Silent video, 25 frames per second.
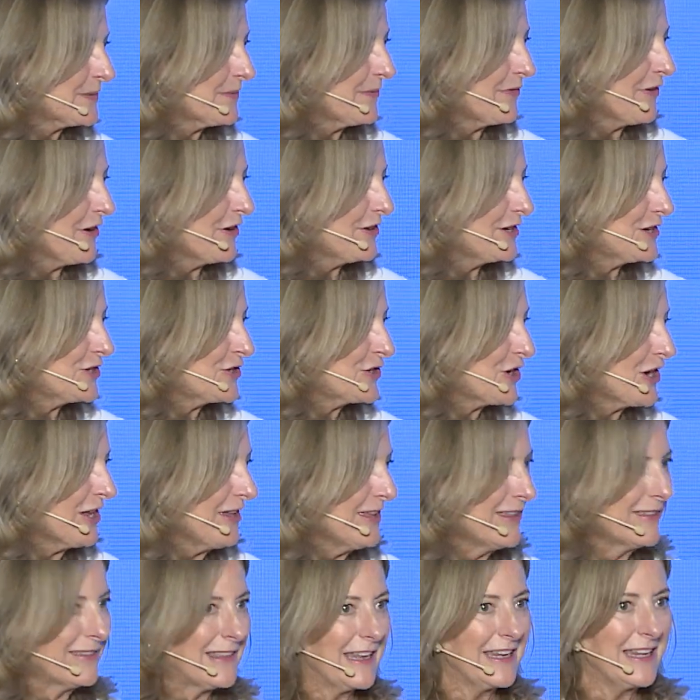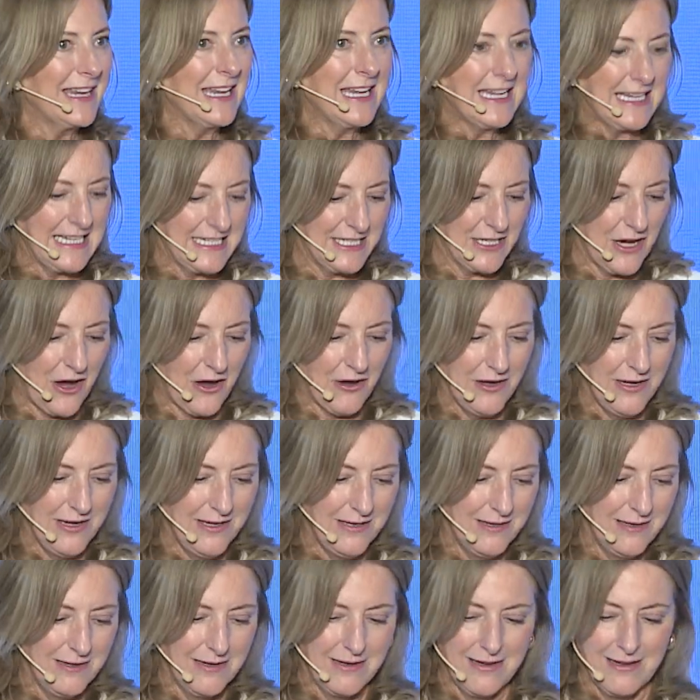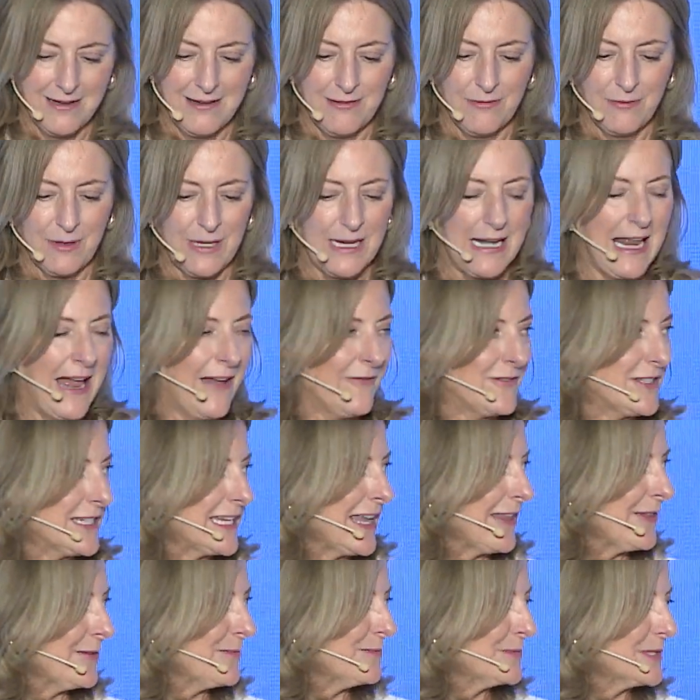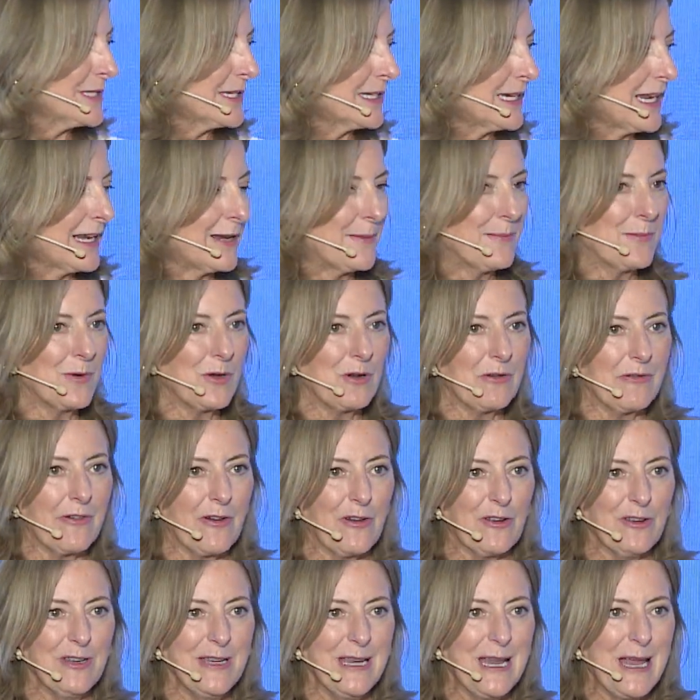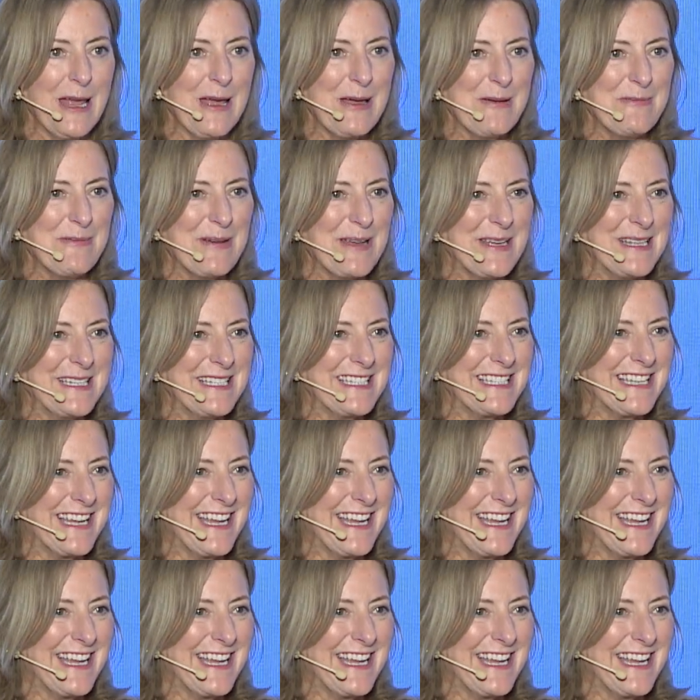furniture. They're nearly done. We're going to have to get them to get a move on, but